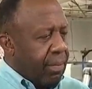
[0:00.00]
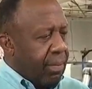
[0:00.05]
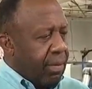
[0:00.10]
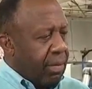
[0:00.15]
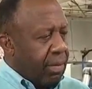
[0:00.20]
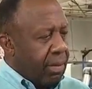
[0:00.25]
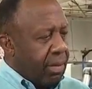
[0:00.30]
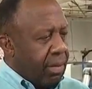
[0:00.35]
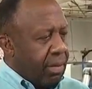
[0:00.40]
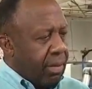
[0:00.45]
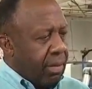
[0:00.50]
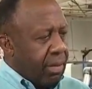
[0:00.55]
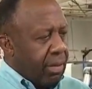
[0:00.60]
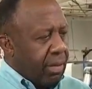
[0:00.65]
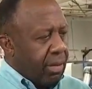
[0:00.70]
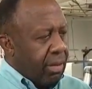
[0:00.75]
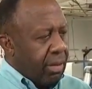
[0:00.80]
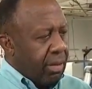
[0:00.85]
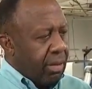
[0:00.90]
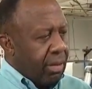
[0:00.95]

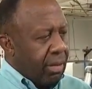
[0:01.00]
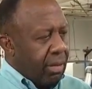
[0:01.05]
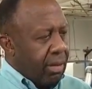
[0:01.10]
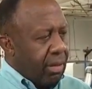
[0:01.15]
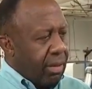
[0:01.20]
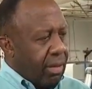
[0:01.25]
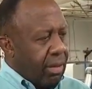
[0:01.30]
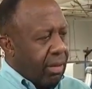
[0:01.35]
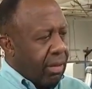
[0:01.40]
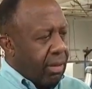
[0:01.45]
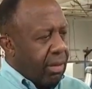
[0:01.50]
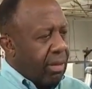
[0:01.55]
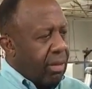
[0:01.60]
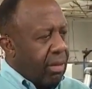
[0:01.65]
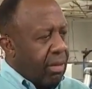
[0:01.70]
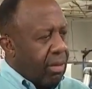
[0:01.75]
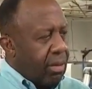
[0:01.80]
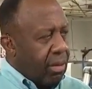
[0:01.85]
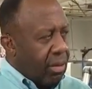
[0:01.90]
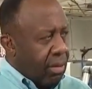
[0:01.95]

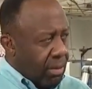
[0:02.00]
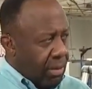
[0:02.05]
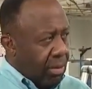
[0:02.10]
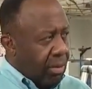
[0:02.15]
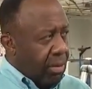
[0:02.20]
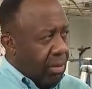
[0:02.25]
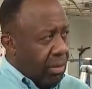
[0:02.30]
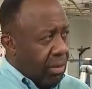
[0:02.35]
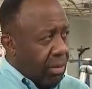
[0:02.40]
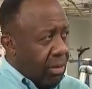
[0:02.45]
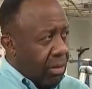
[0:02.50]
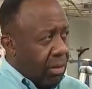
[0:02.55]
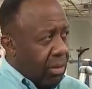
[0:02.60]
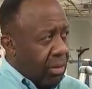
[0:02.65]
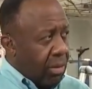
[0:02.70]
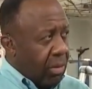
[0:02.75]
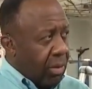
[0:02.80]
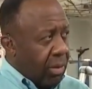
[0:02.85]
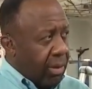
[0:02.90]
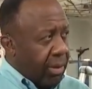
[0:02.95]

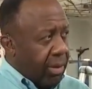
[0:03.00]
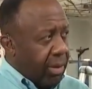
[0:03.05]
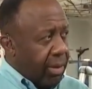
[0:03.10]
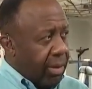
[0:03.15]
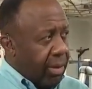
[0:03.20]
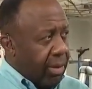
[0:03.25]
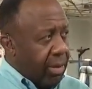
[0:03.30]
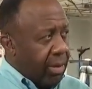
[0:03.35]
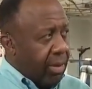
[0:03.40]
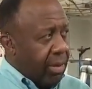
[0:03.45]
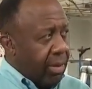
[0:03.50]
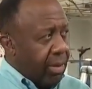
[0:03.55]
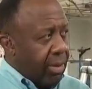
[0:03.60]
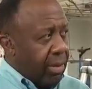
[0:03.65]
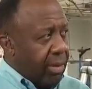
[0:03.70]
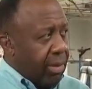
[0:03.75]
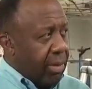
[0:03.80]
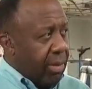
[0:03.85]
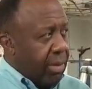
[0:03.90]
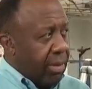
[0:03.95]

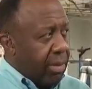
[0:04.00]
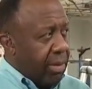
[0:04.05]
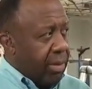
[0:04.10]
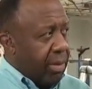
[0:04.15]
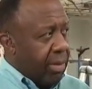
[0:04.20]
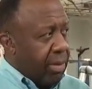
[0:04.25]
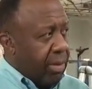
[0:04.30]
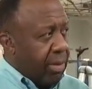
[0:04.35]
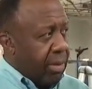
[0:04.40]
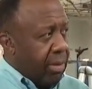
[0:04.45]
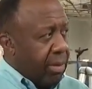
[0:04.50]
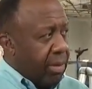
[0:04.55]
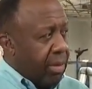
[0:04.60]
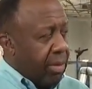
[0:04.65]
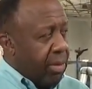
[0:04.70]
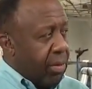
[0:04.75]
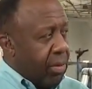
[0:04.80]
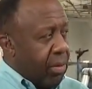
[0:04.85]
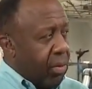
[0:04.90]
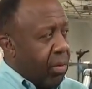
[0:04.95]

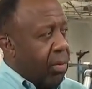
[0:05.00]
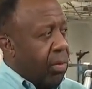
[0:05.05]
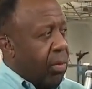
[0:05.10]
(not speaking)